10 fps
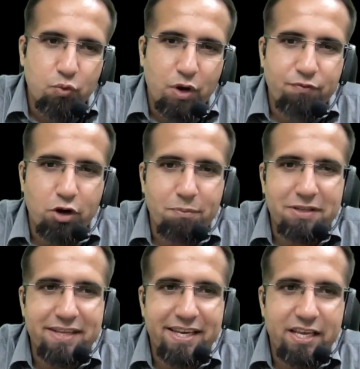140
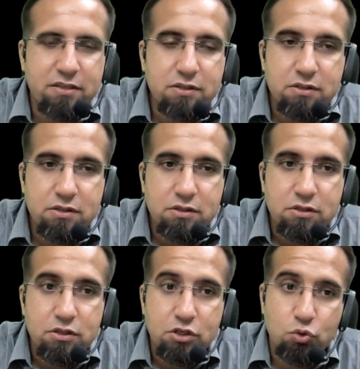plus 80 is
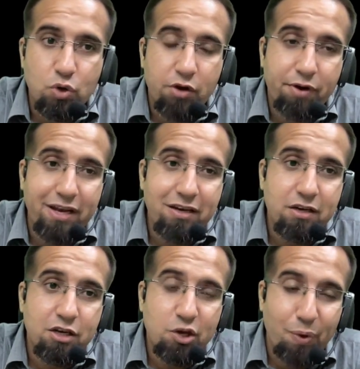
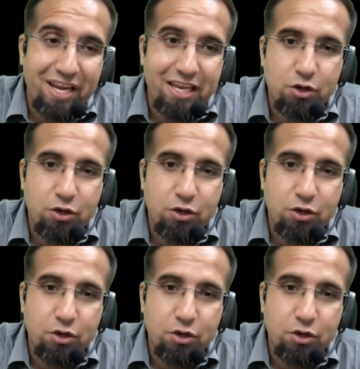220.